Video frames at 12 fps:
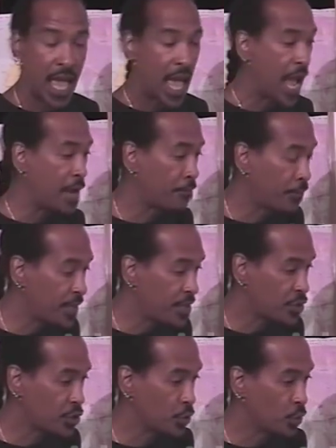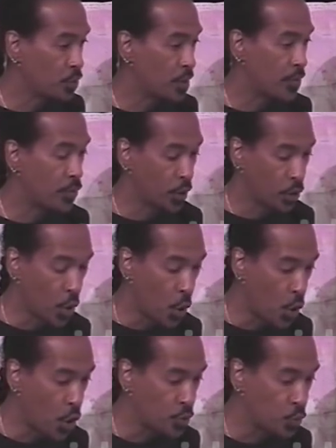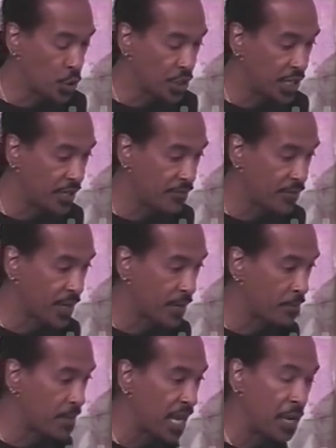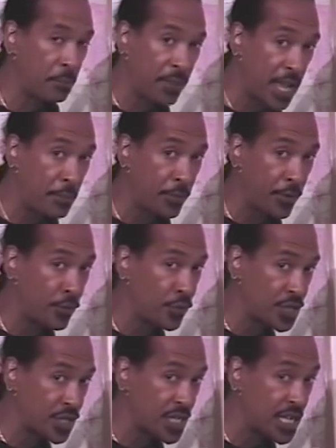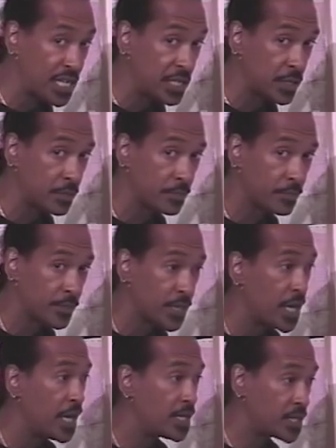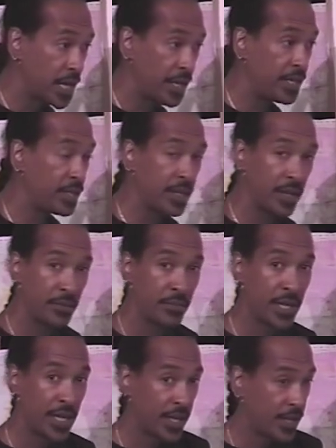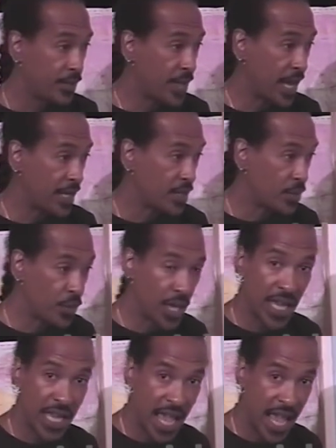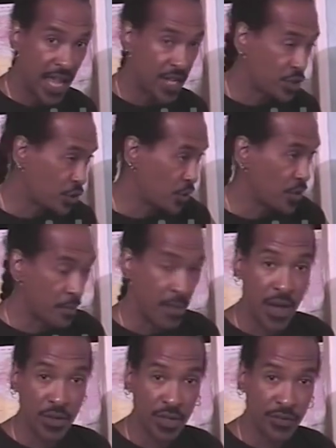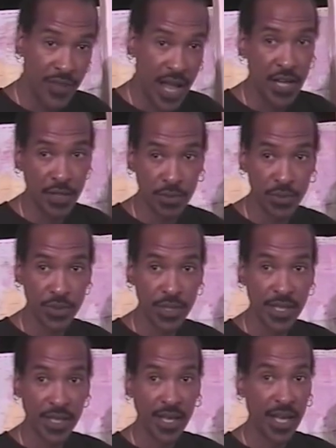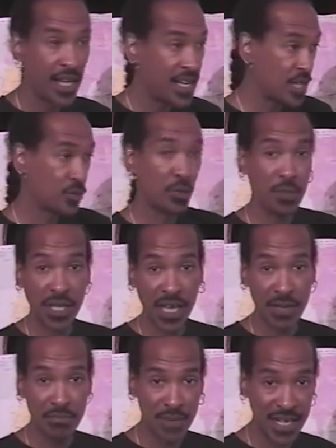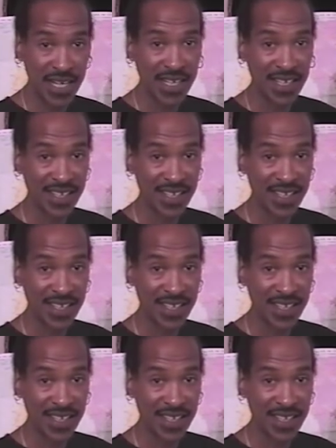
And pretty soon, the lord would give them a paper receipt telling them that they had a certain amount of valuable. And that's what became money.